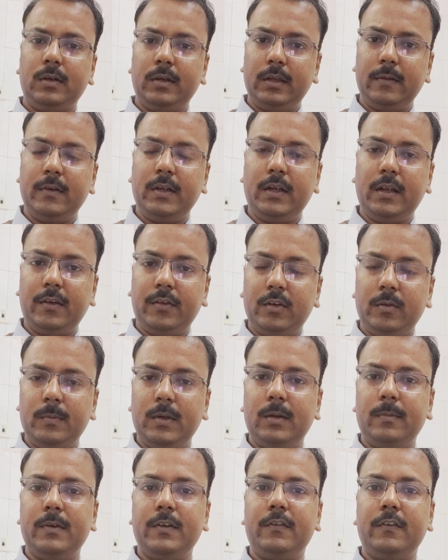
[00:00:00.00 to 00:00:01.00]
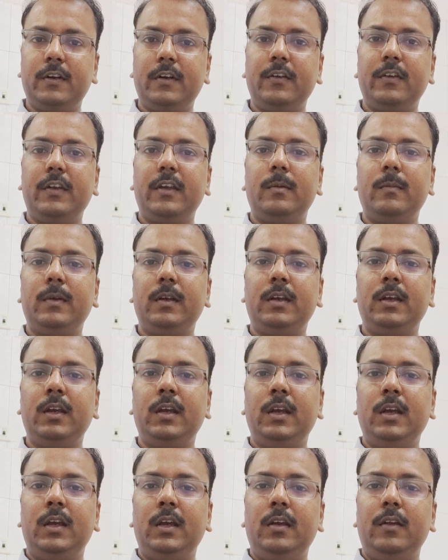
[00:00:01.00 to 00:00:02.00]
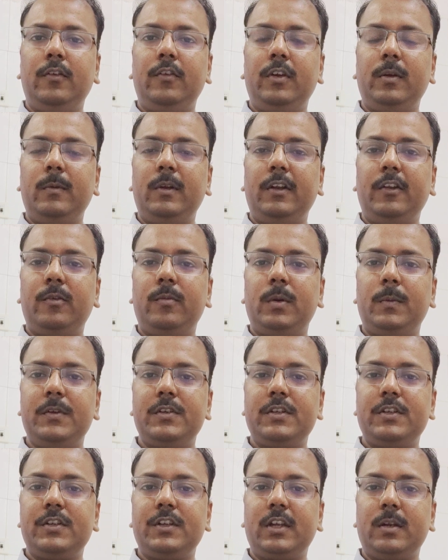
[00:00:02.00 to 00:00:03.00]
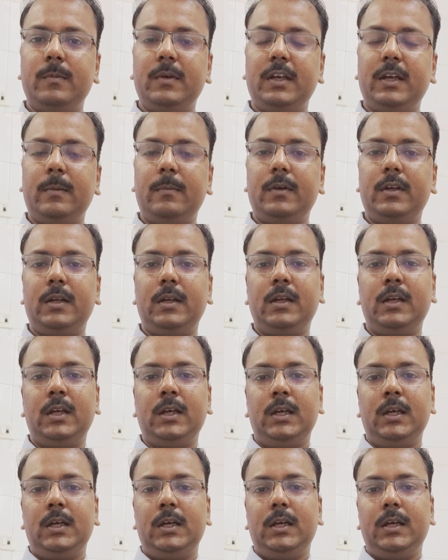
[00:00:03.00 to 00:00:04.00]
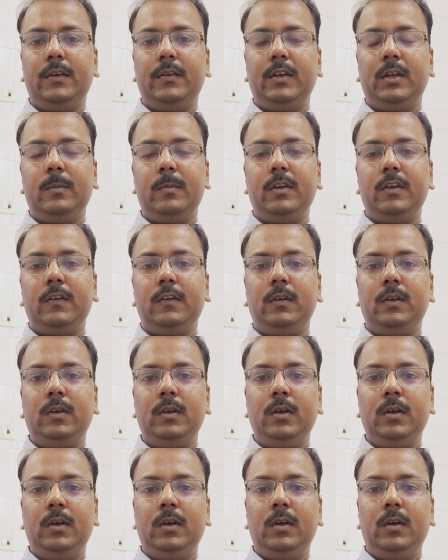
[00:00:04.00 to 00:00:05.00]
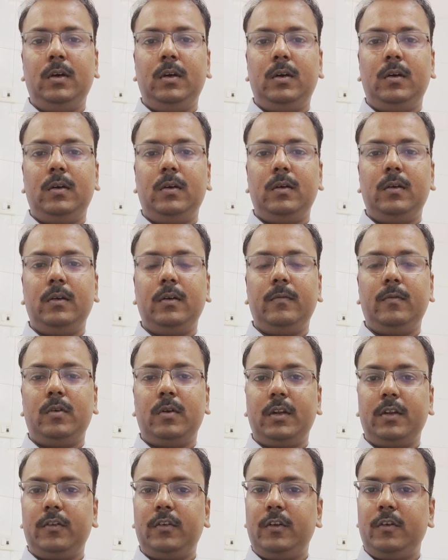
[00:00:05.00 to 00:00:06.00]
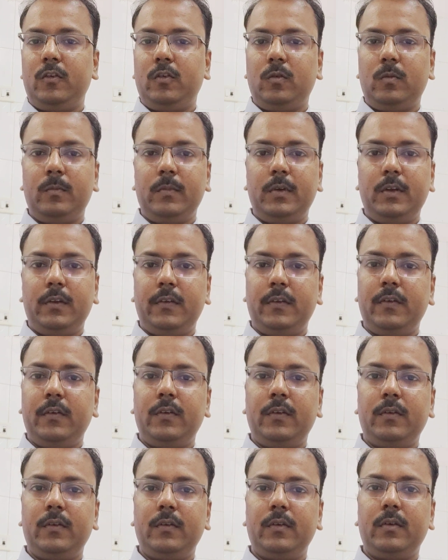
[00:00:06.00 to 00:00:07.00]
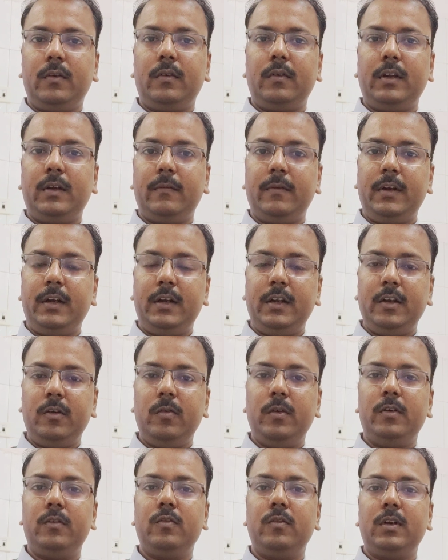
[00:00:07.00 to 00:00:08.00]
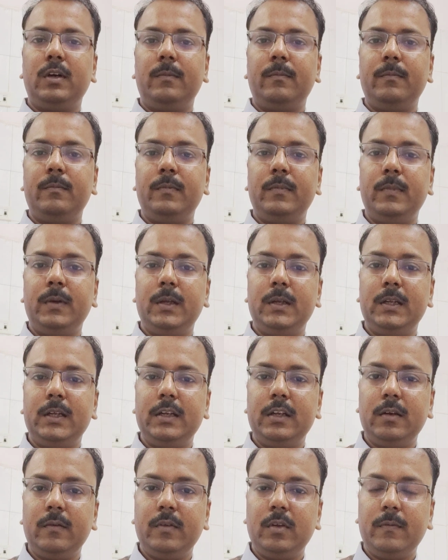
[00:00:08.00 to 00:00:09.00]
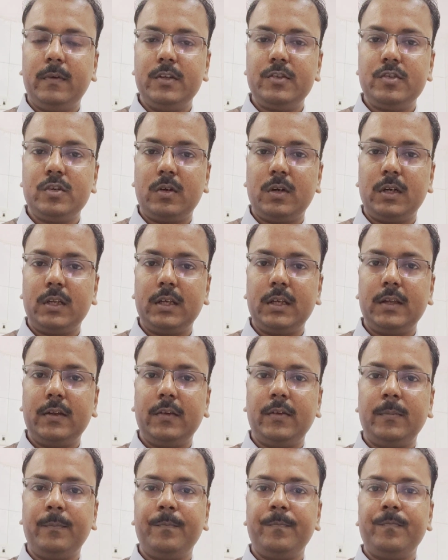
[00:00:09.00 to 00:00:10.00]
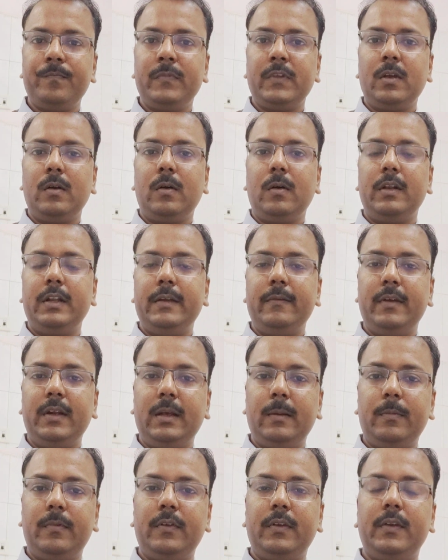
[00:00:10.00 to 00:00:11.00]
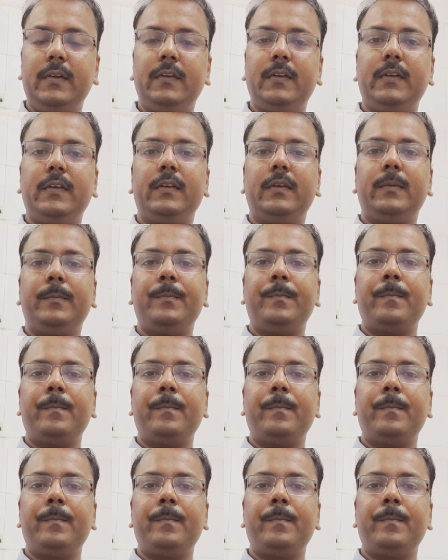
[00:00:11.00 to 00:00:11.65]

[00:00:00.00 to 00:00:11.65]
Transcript: even asthma patients can be, stable asthma patients can be kept in examination. Nephrotic syndrome is definitely going to come in any of the one short case, or liver abscess,